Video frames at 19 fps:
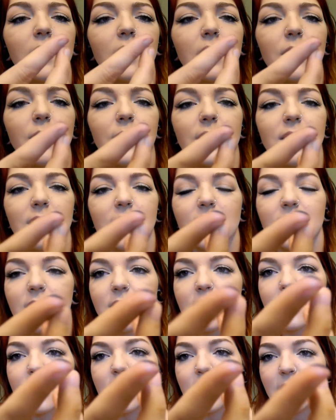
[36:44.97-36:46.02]
you can
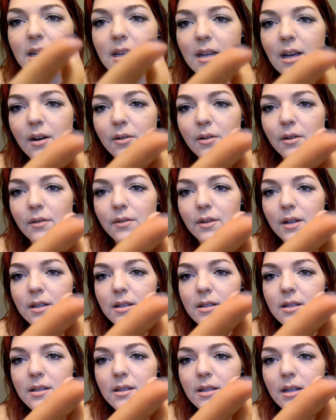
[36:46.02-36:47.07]
see, I don't know if you can
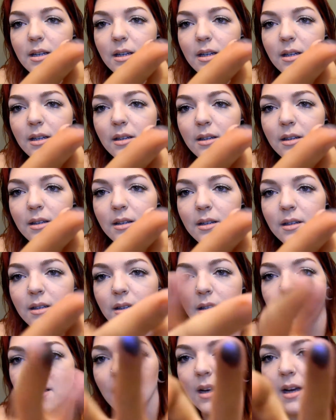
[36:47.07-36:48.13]
see,
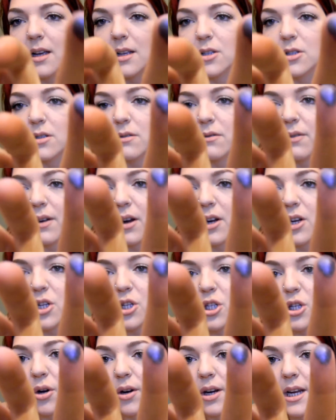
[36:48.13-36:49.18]
this is very
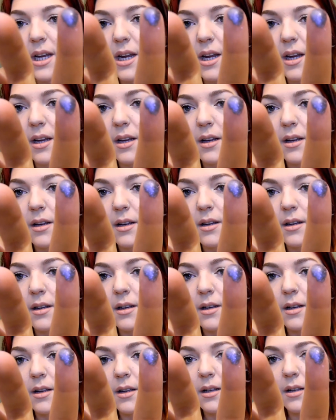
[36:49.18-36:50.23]
chunky
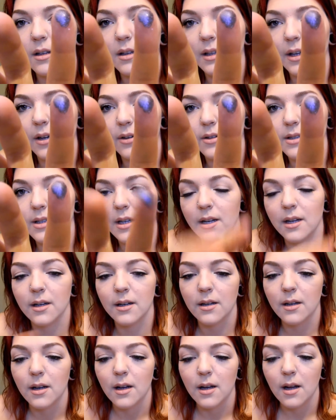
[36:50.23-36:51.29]
glitters in
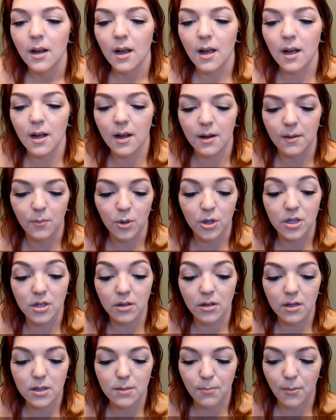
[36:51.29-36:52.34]
it, which
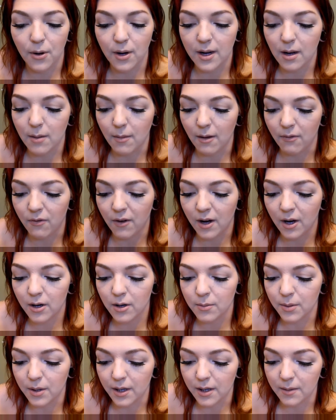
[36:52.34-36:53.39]
looks pretty on my
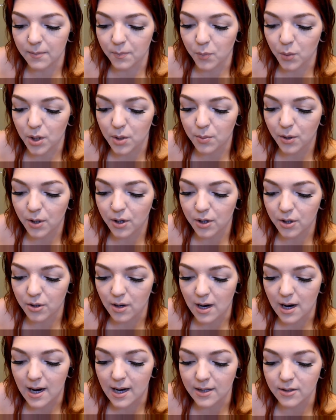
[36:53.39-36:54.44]
finger, but when you put it on your
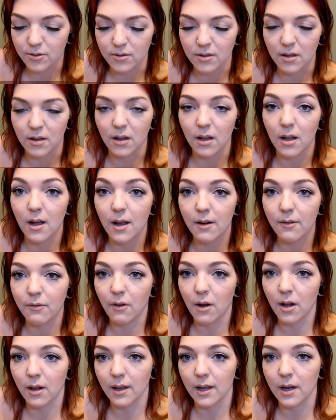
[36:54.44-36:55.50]
eyes, there's a lot of
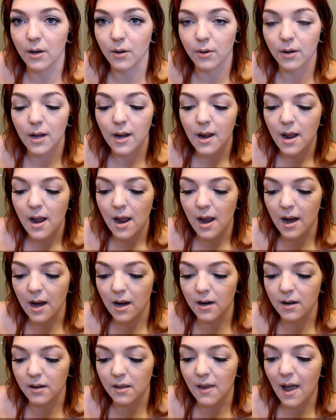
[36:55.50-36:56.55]
fallout,
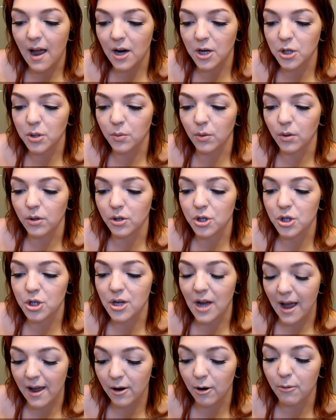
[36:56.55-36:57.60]
and the actual
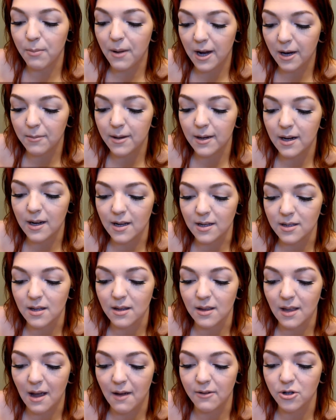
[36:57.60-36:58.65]
shadow pigment
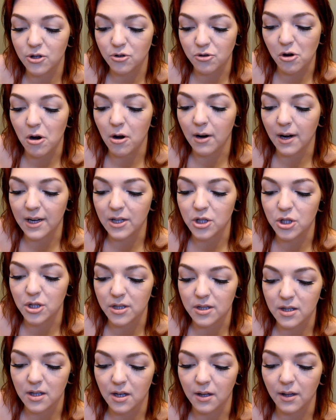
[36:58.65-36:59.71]
isn't that strong. It's
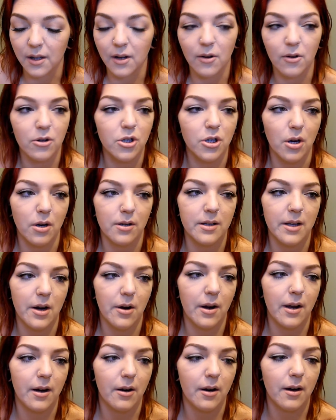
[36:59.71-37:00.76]
just the glitter chunks that
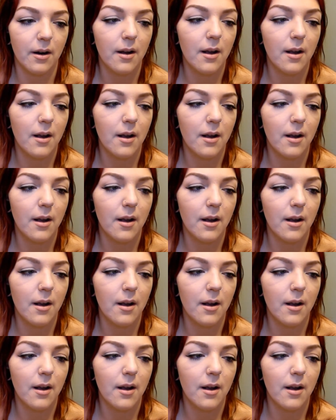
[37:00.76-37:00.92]
are in it